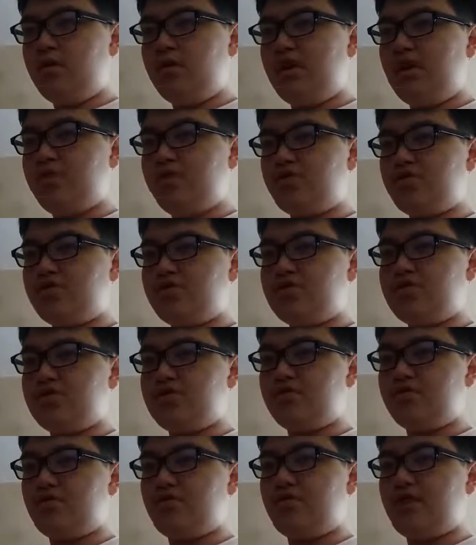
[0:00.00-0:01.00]
that pushes
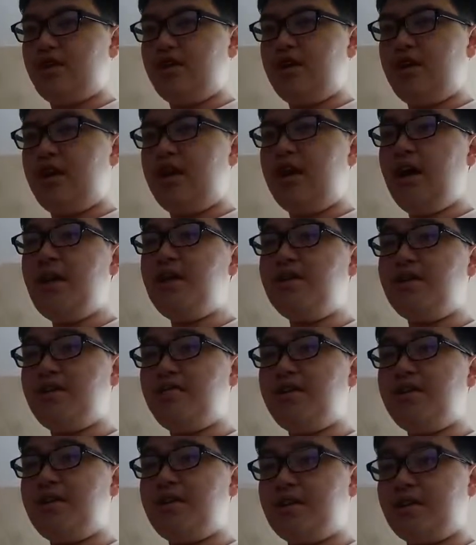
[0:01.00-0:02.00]
the story. And
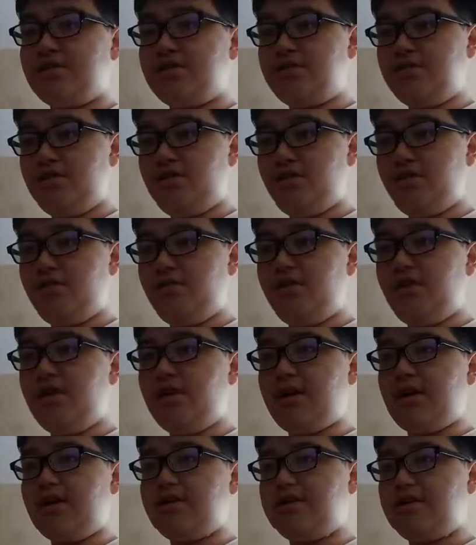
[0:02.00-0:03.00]
coming next year,
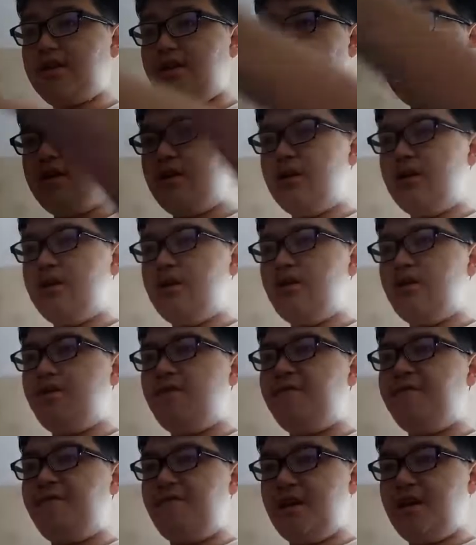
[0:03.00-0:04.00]
we're getting
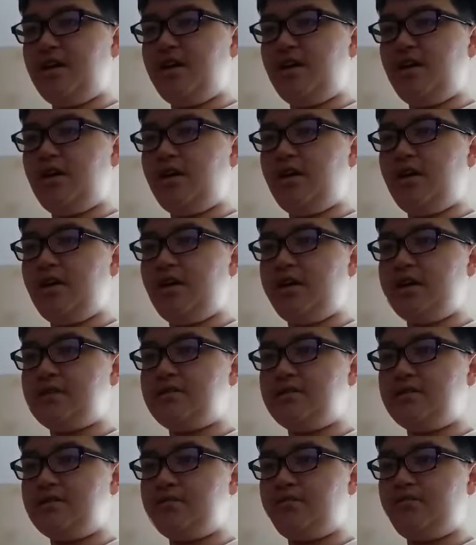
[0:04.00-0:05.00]
VR
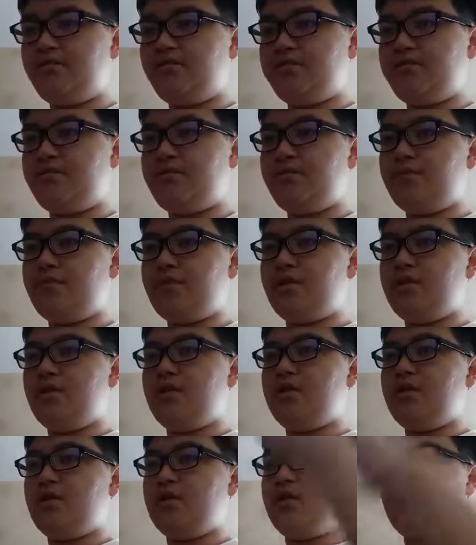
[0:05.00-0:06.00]
ex-
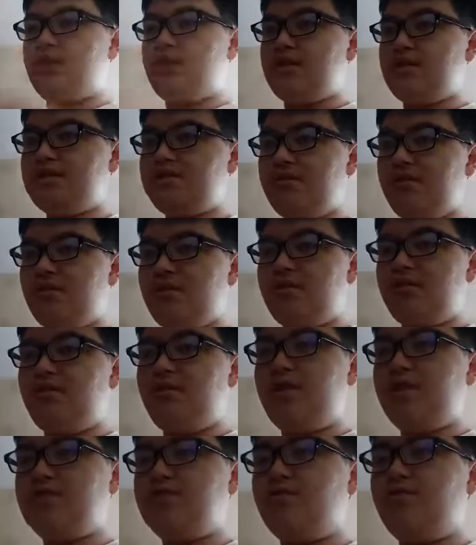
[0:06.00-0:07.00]
expert.
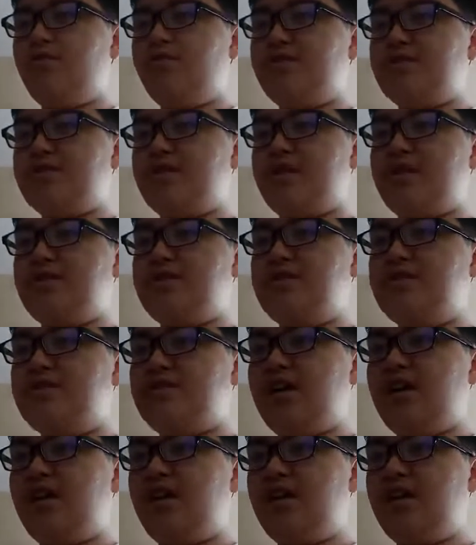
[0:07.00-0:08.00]
We get to Wolfenstein
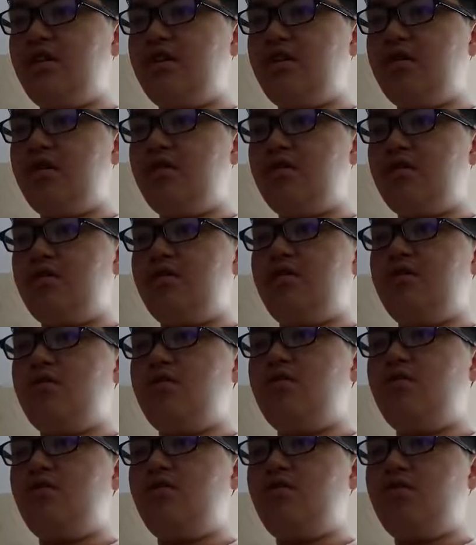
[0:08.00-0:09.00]

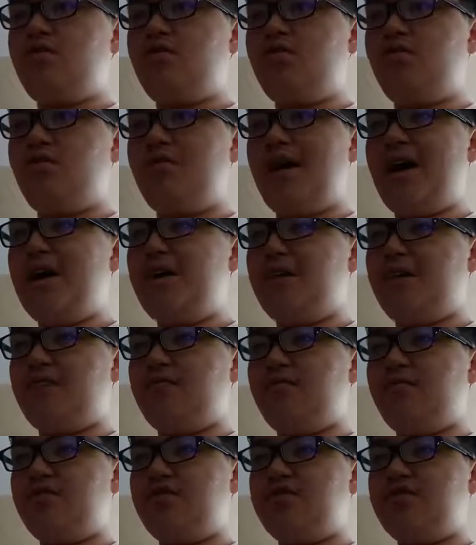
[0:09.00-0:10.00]
Cyber
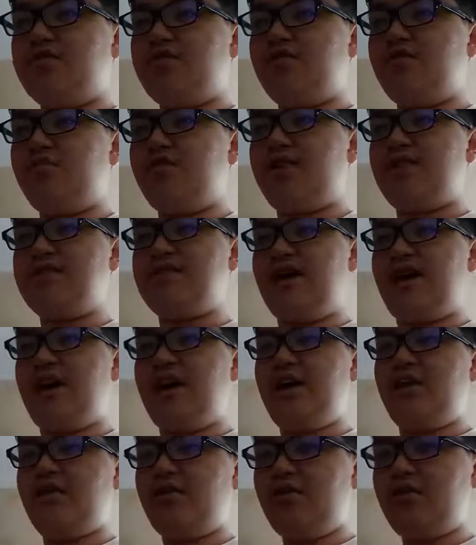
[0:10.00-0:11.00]
Pilot, which is you play as a
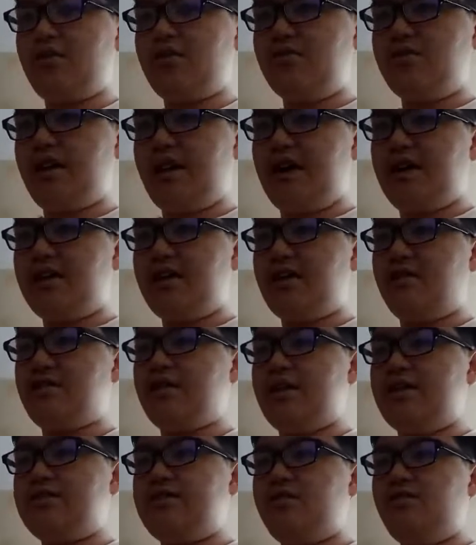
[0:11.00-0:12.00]
hacker hacking
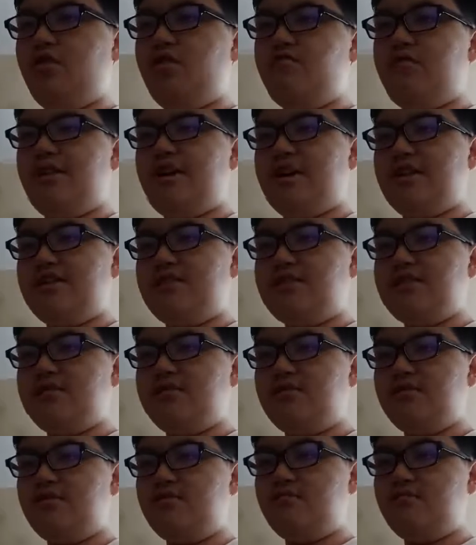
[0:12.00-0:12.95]
Nazi robots.